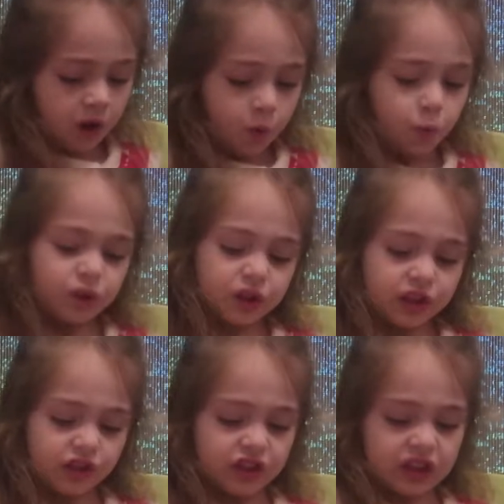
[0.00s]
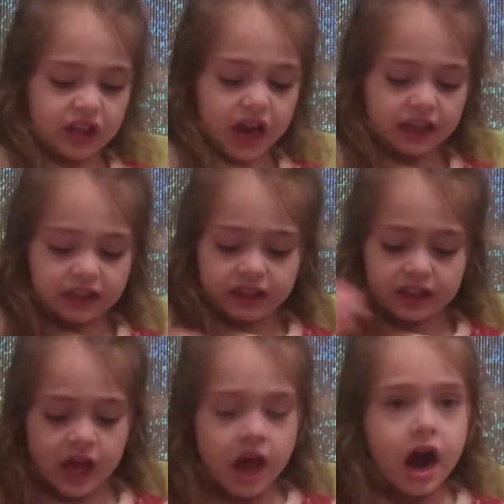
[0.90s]
What is it?
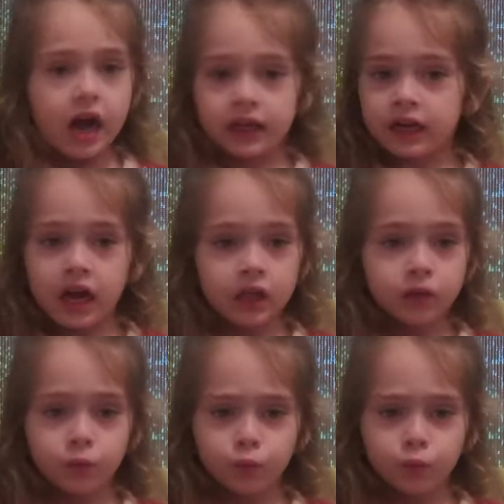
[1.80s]
I can't